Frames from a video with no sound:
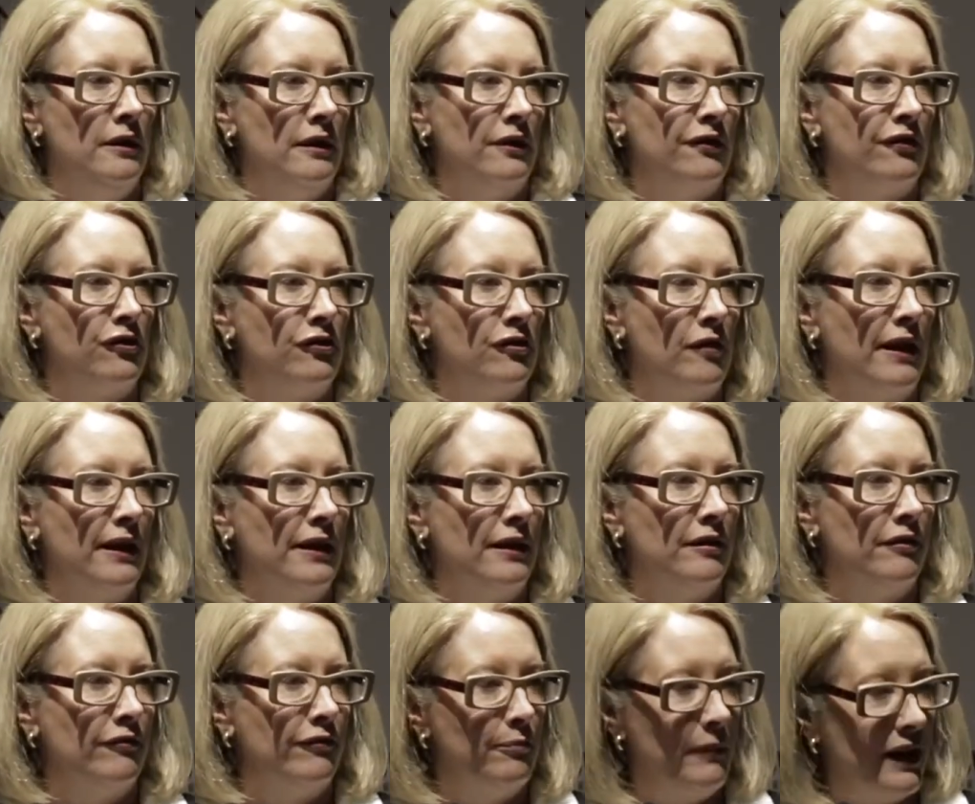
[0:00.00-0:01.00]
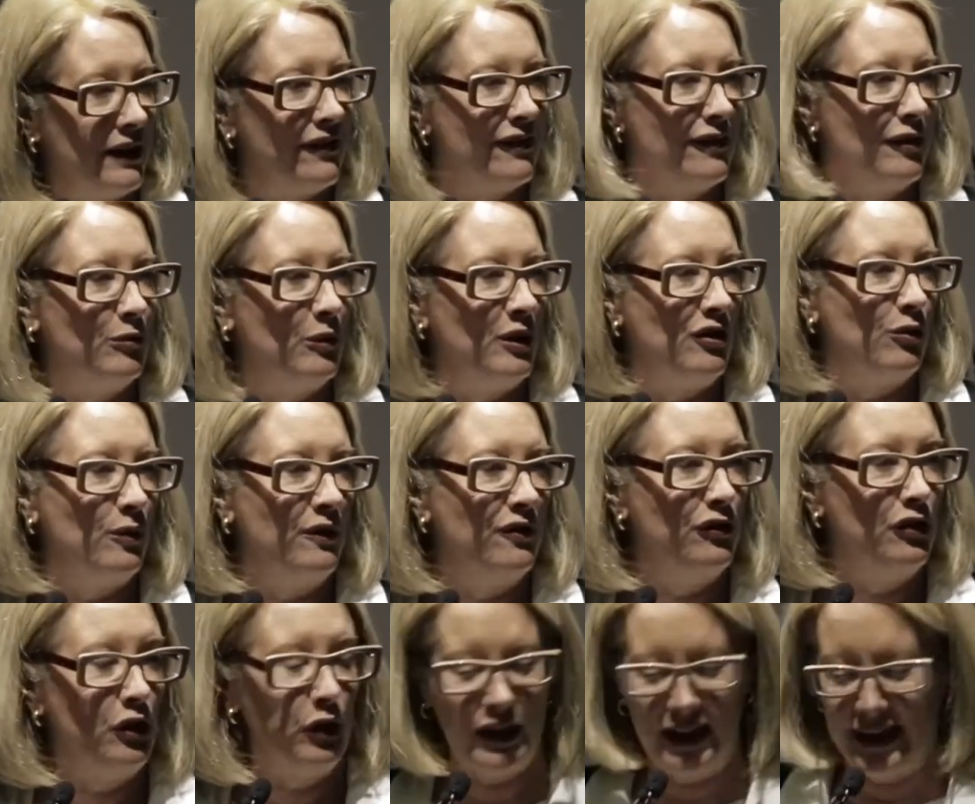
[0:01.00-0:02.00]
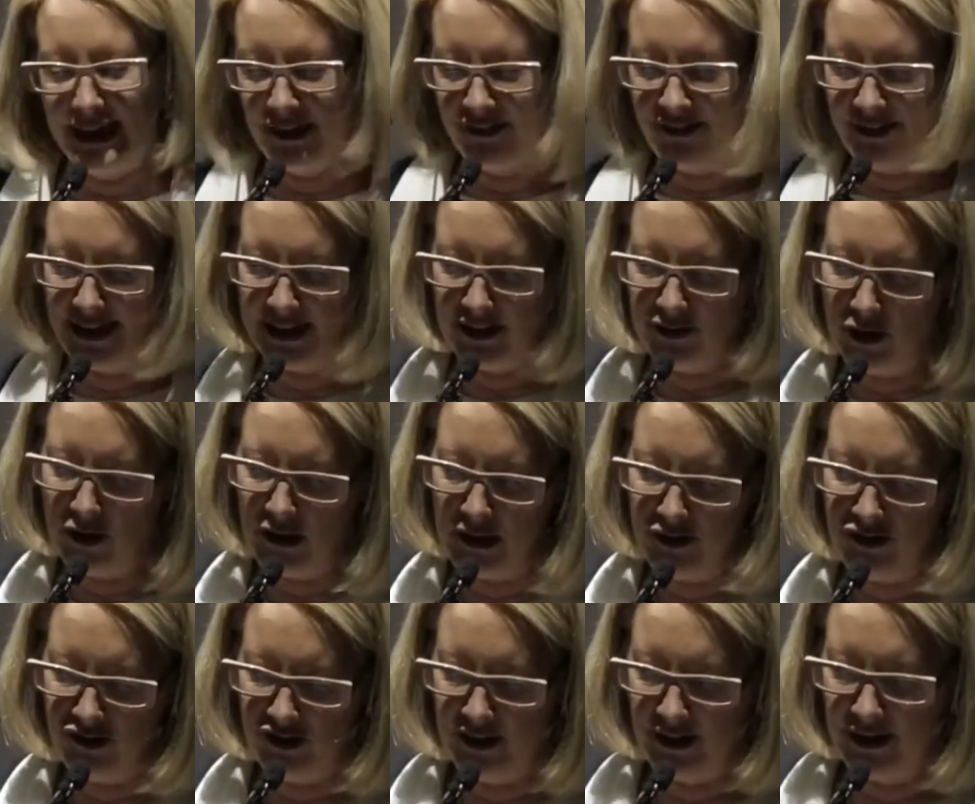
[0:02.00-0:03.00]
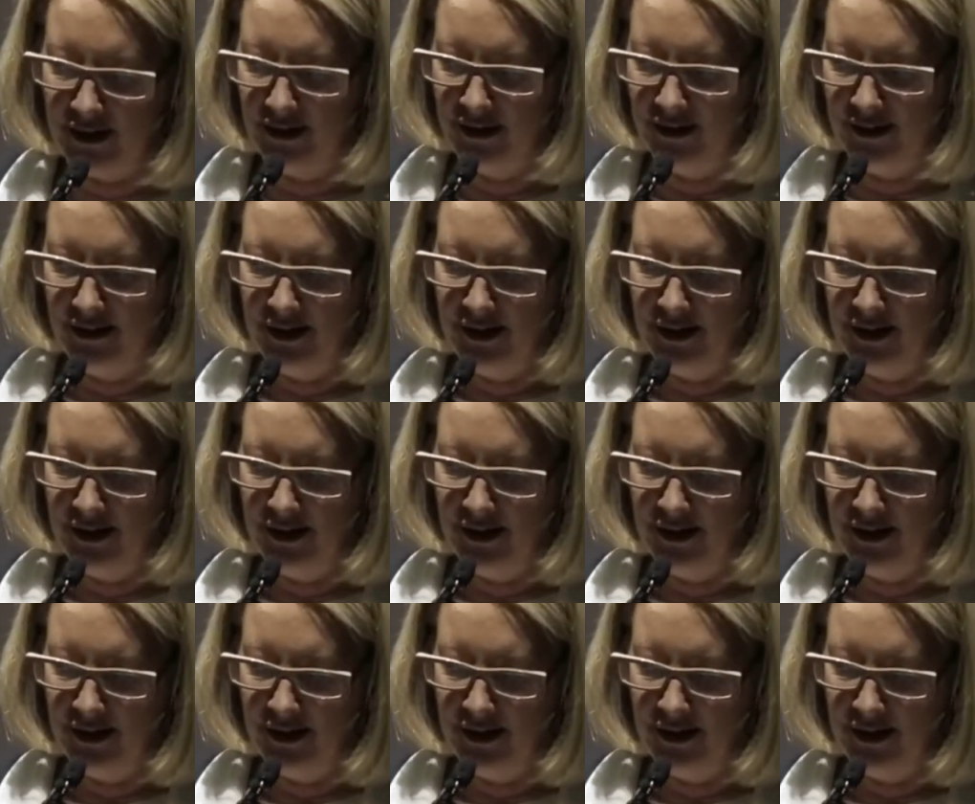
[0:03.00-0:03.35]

strain of medicine, which was nuclear technology.